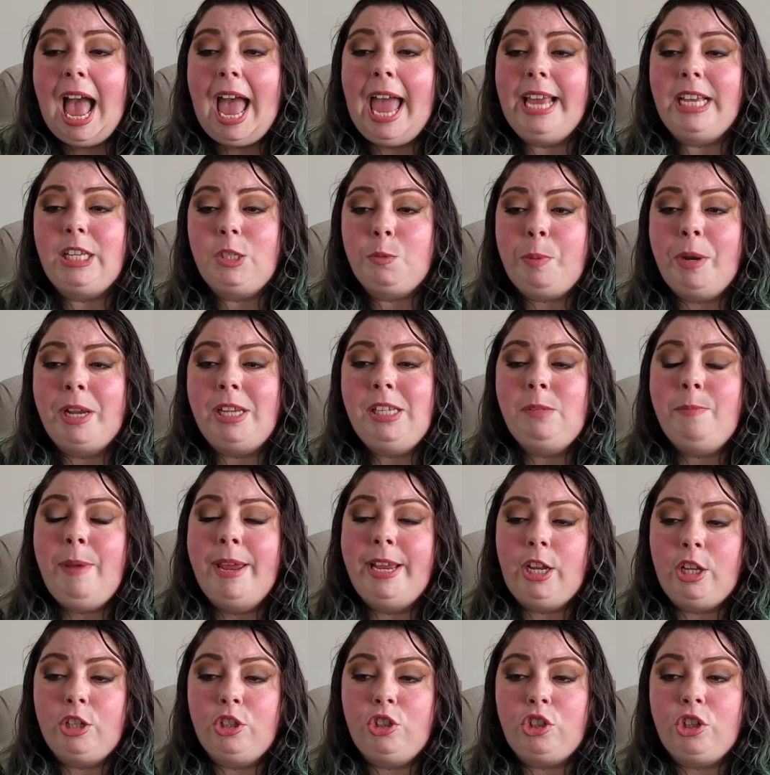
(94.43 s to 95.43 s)
I expressed
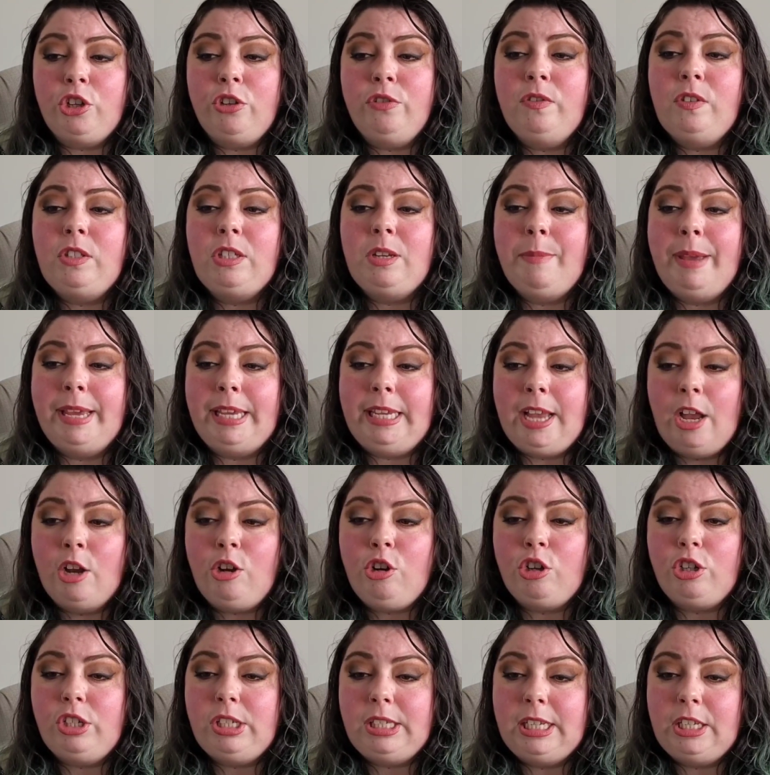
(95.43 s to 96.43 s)
my concerns to my
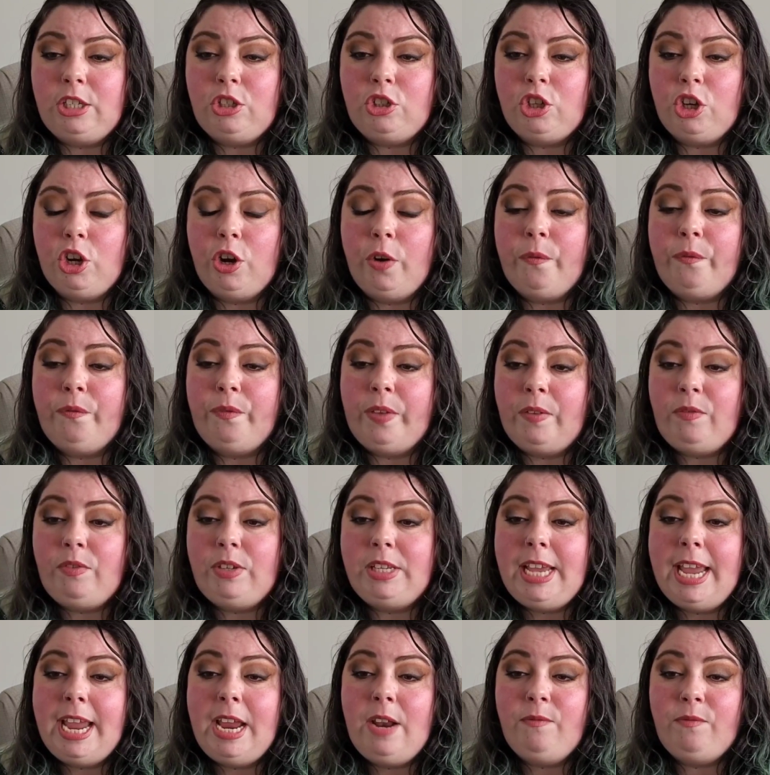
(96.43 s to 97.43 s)
younger sister,
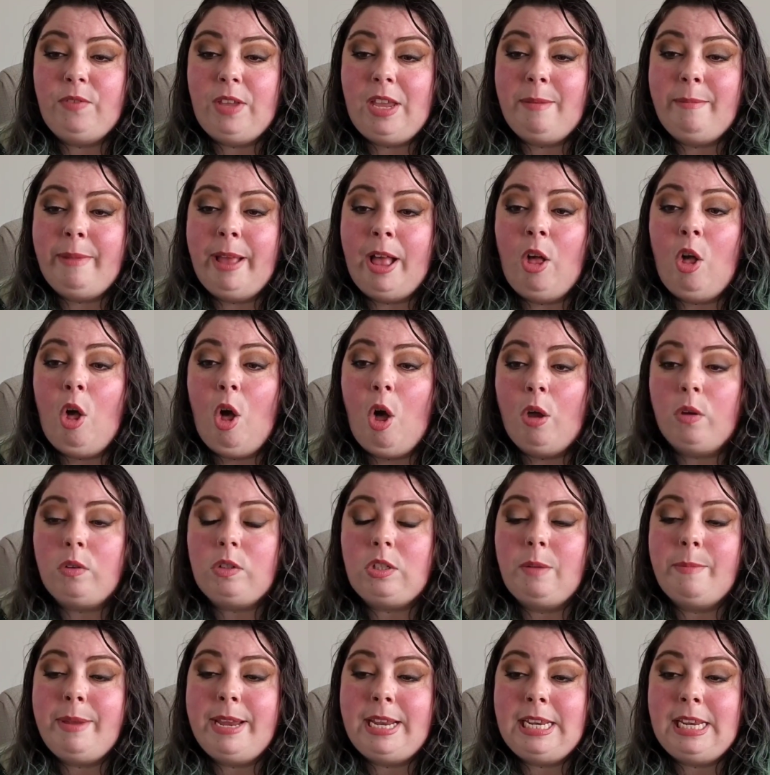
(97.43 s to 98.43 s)
58 female,
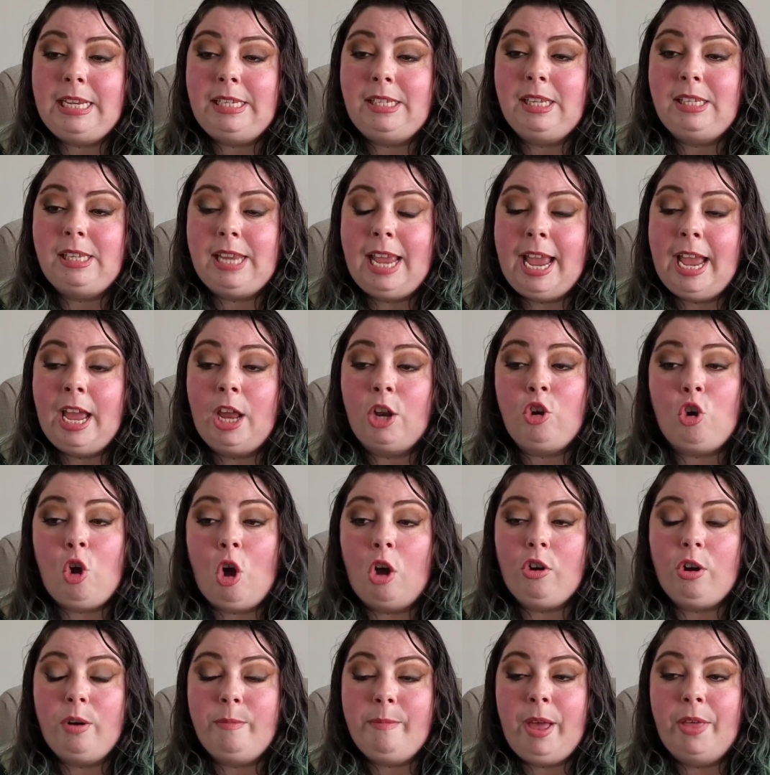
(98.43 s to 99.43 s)
also my niece's aunt,
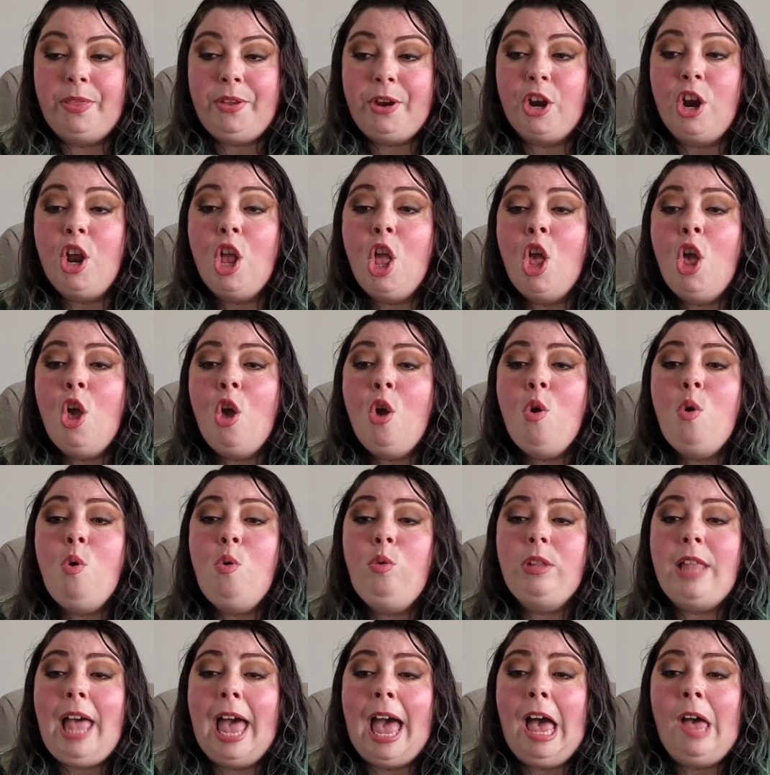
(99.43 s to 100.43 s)
not her mother,
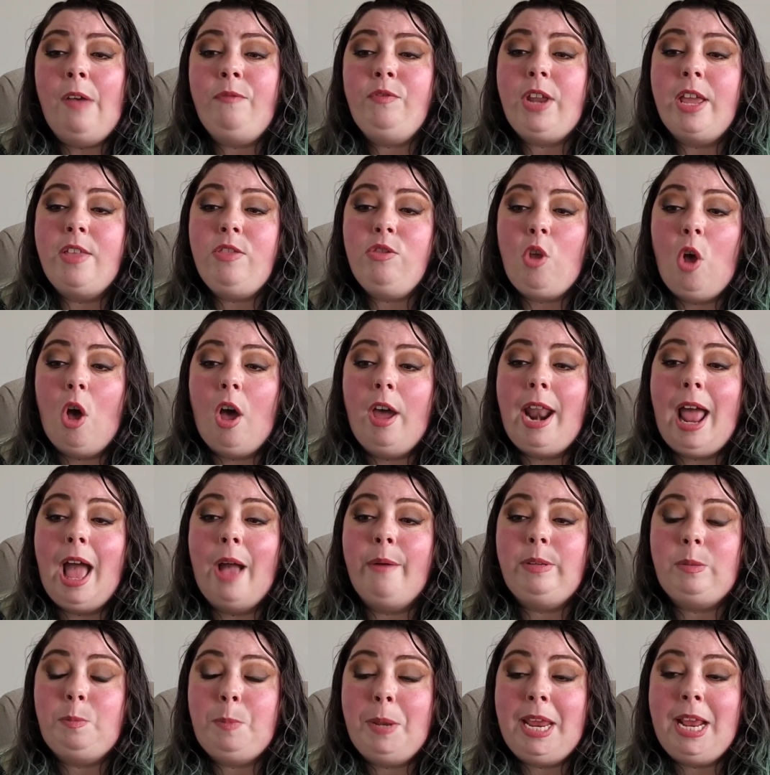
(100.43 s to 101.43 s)
who laughed and thought
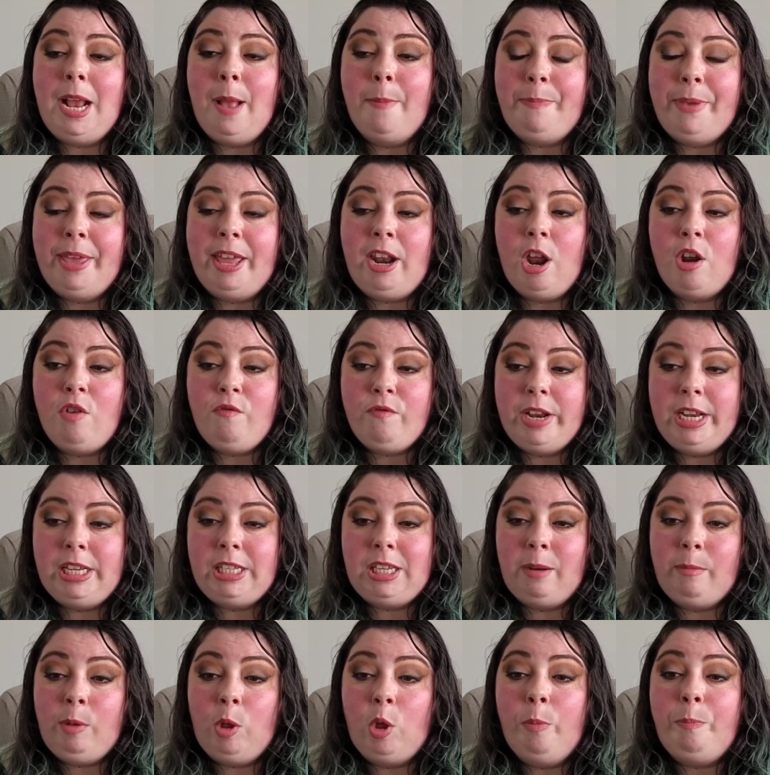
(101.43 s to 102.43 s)
I was being a bit
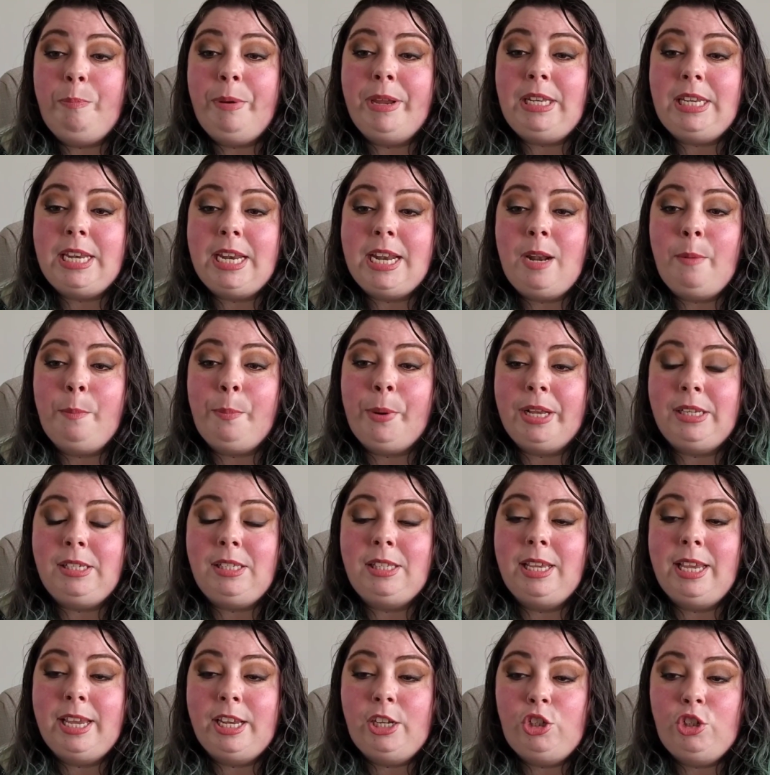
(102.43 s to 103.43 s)
unreasonable, but didn't press
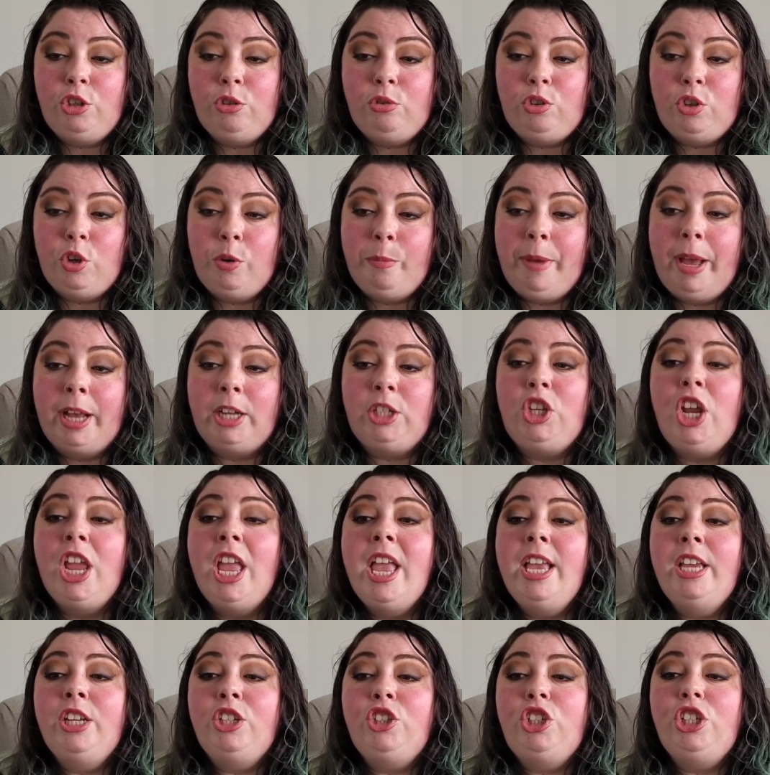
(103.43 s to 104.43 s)
the issue too much.
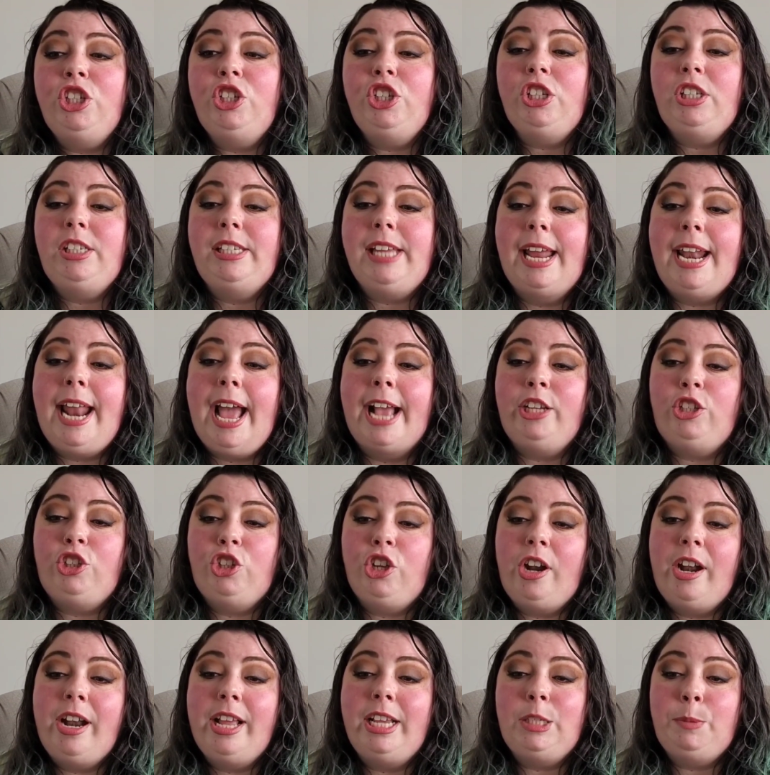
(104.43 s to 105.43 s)
She just said I
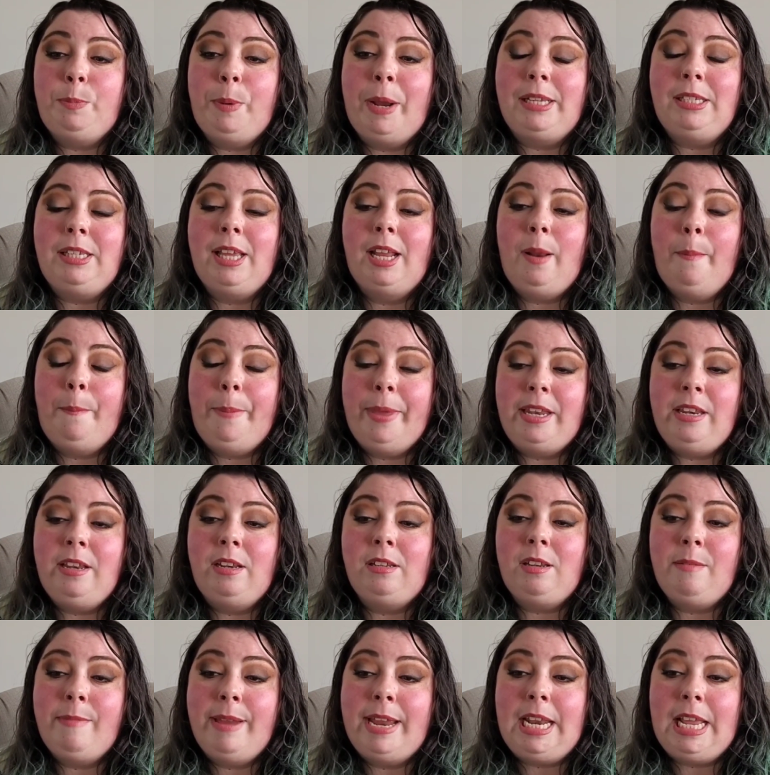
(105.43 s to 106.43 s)
shouldn't express that
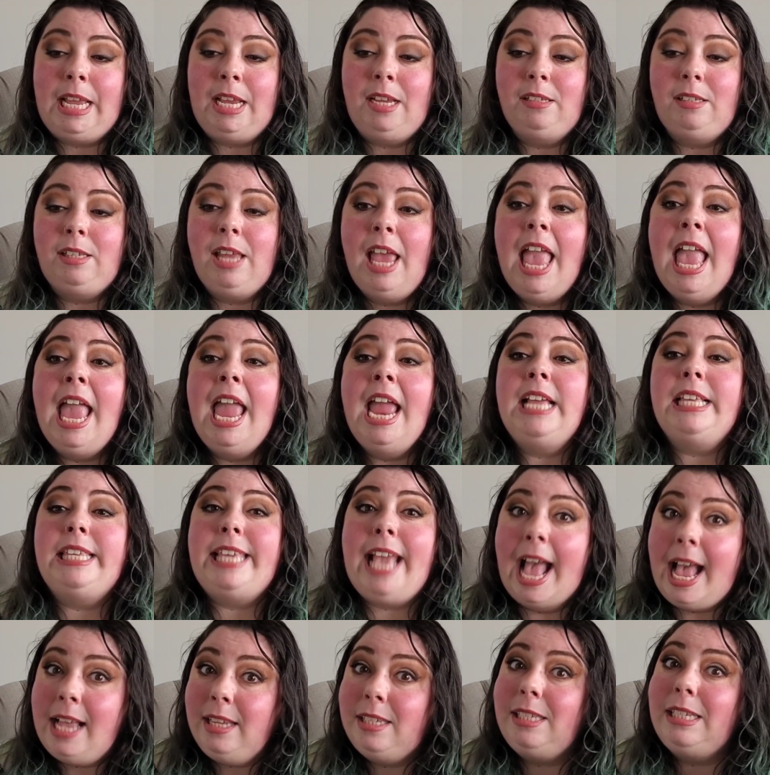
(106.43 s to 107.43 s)
opinion to my niece.
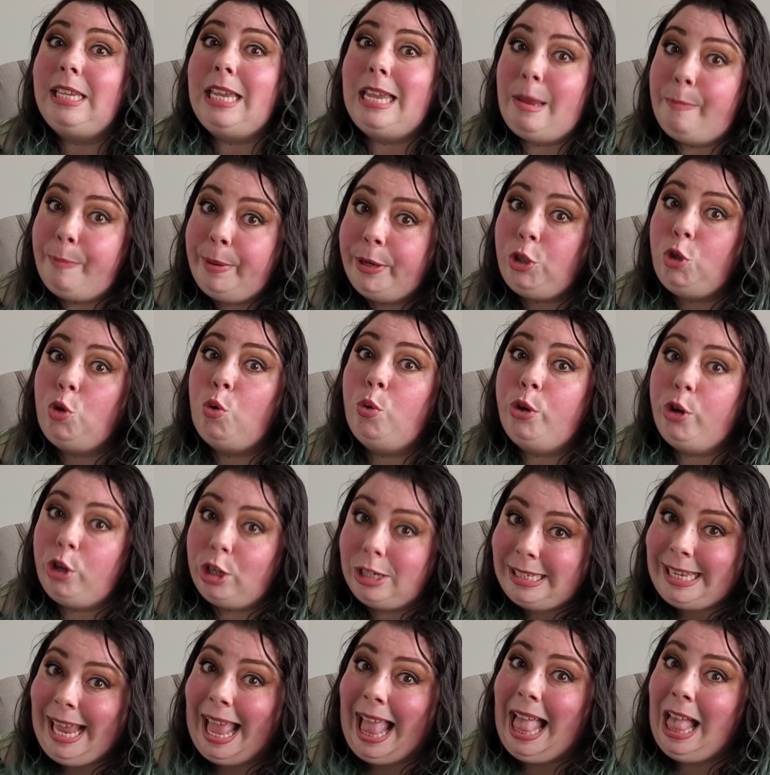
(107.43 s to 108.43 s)
Yes, keep it to
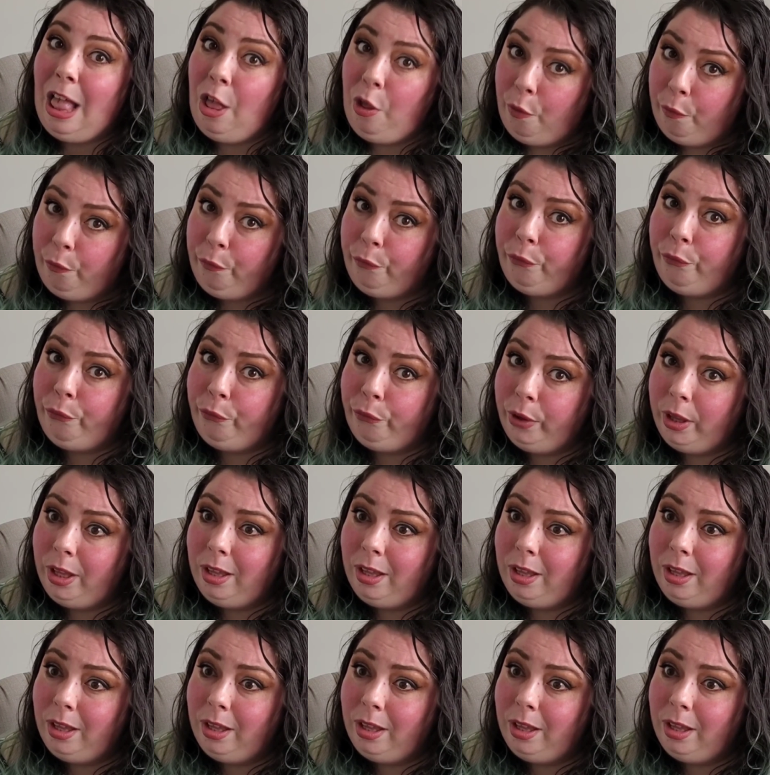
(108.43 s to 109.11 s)
yourself.